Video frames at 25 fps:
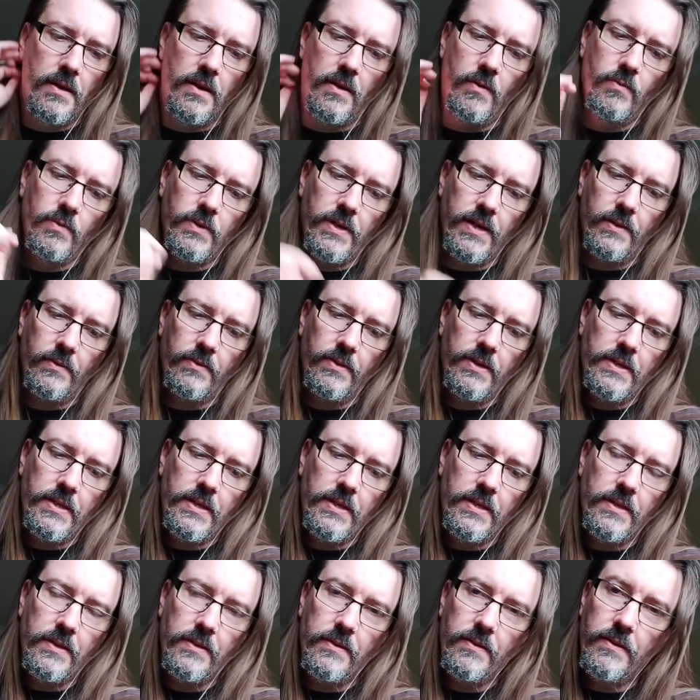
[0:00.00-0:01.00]
hold down
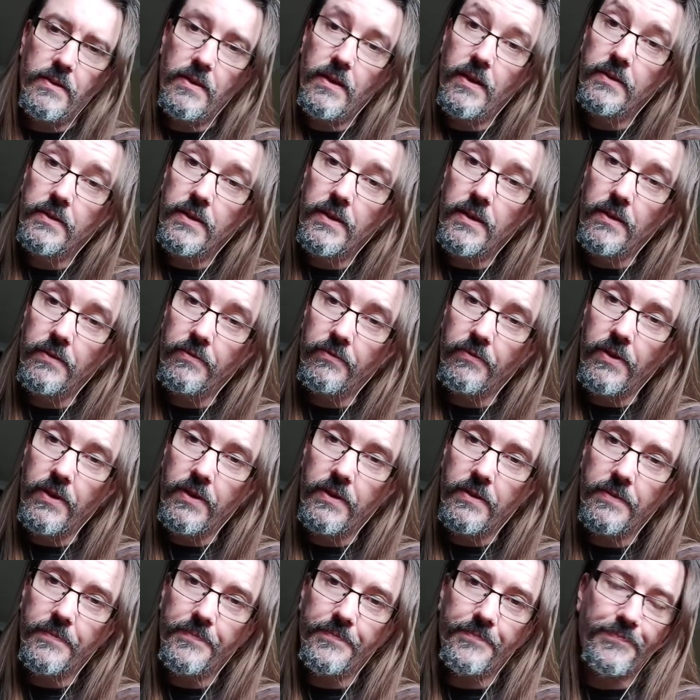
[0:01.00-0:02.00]
the 13th
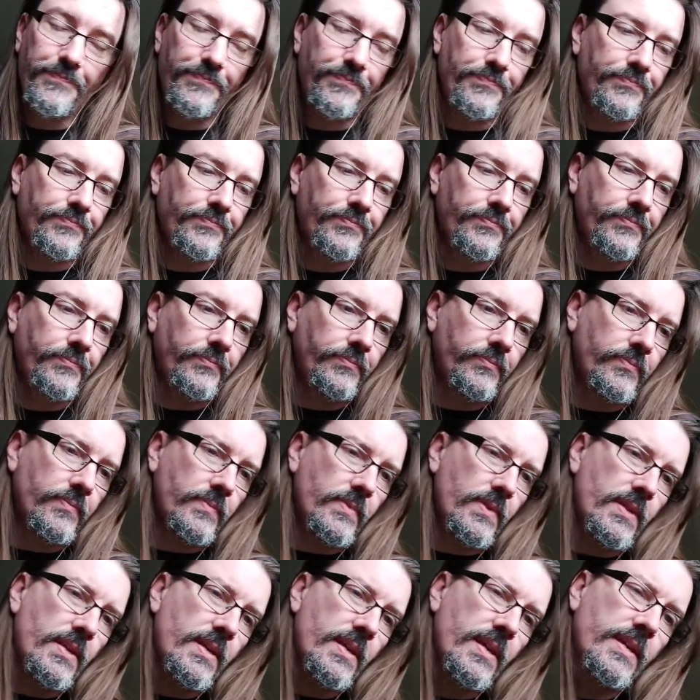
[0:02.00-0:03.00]
fret
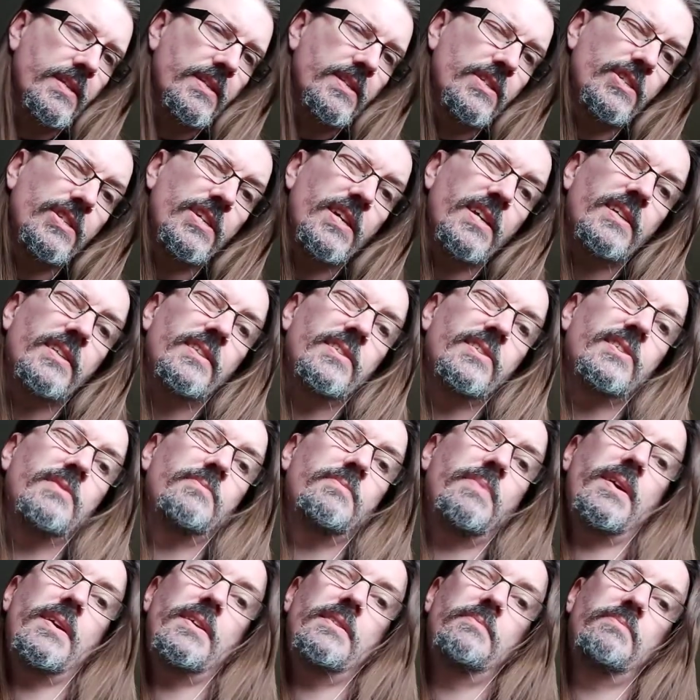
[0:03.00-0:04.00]
and check the
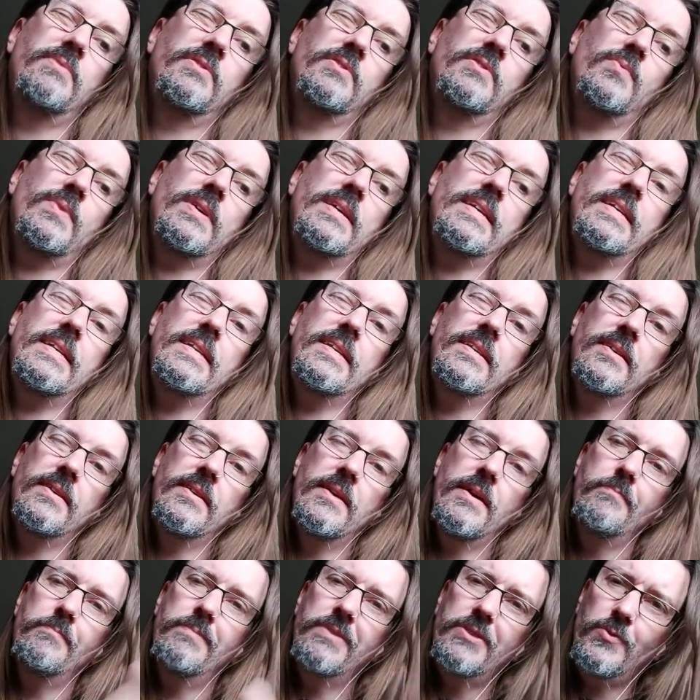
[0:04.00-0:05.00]
space
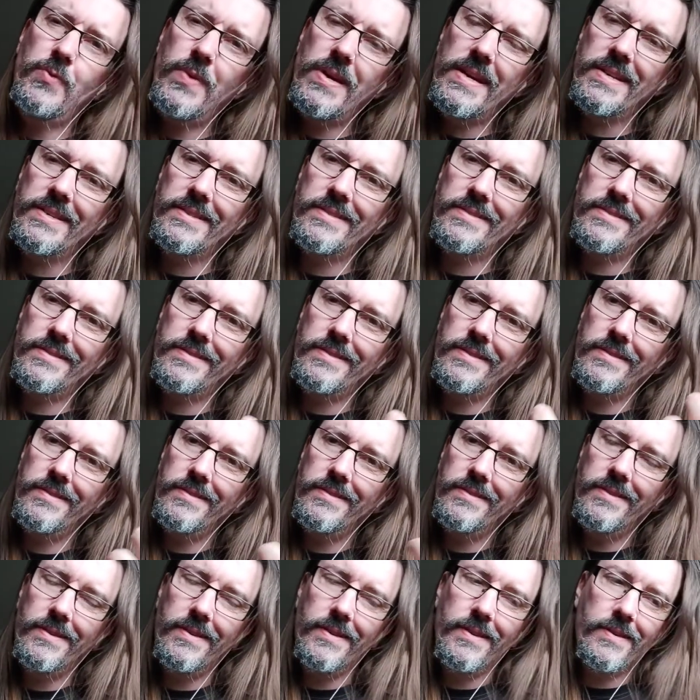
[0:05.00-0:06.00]
betwixt
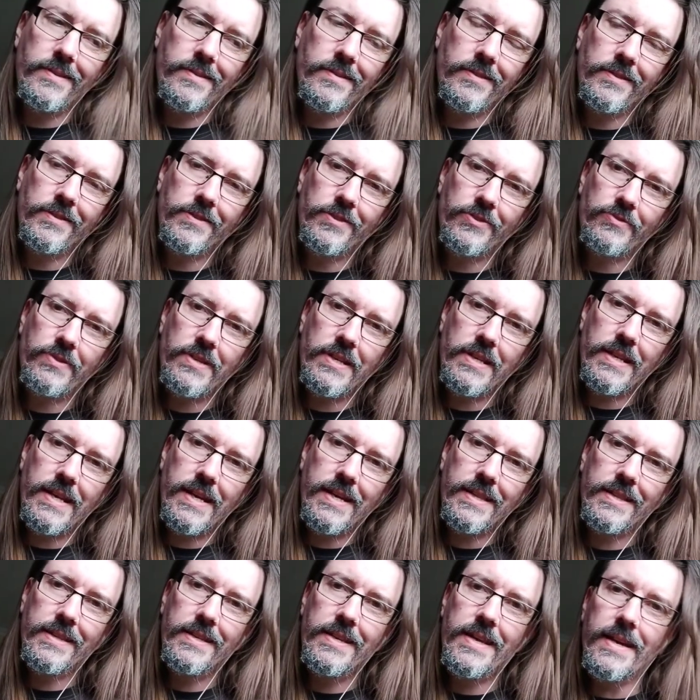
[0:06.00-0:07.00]
the string
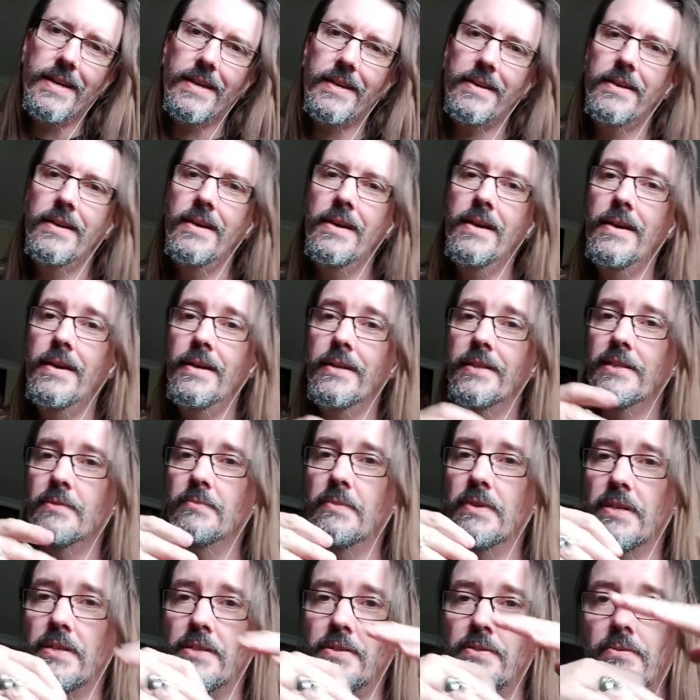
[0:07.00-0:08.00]
and the neck to
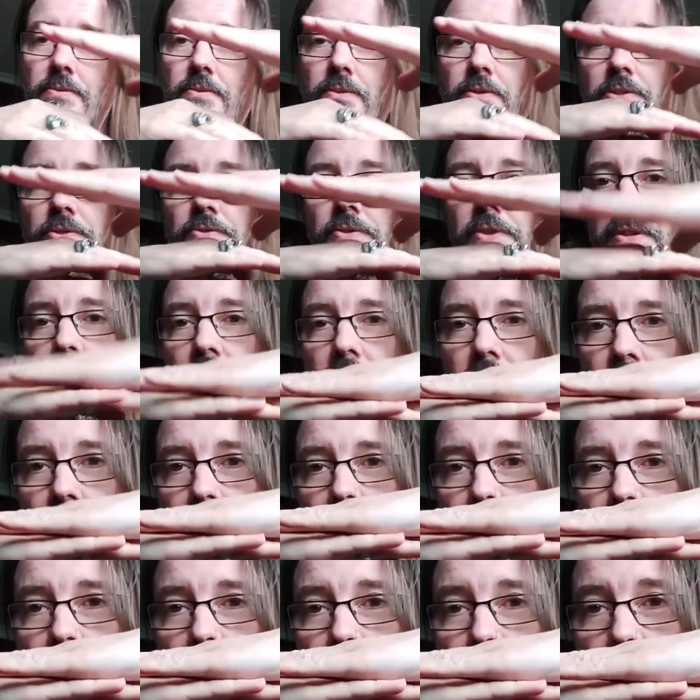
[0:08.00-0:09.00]
make sure the strings
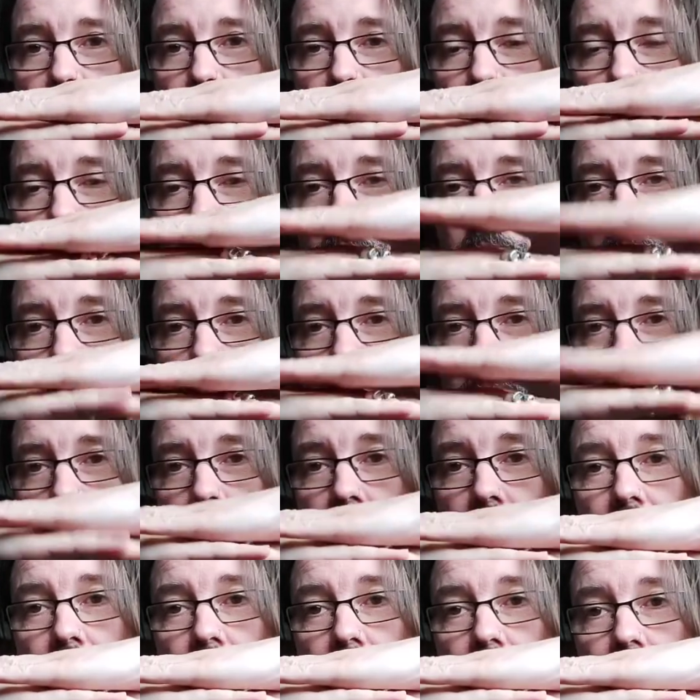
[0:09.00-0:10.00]
aren't too
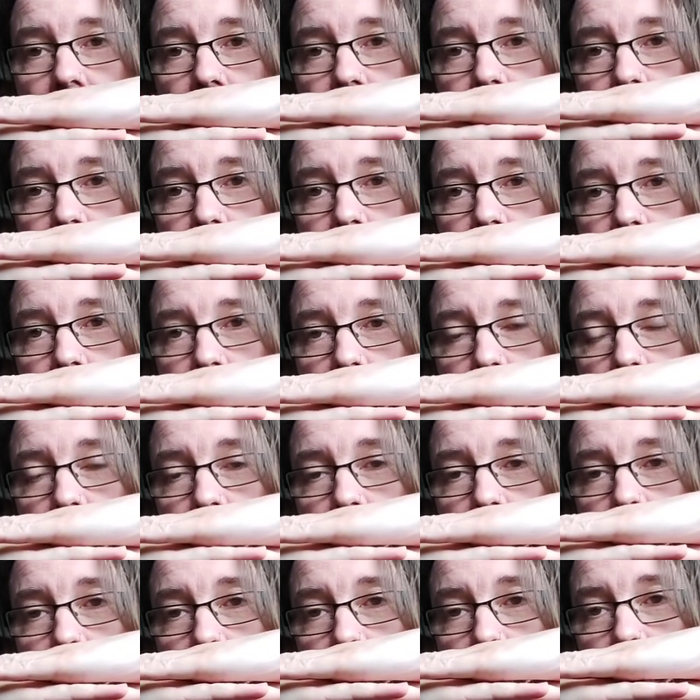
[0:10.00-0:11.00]
hitting it
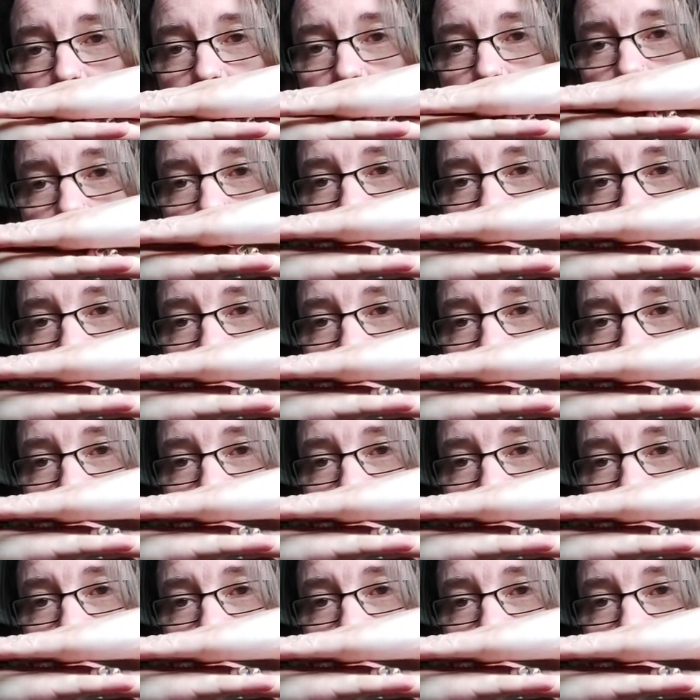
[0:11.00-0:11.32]
and making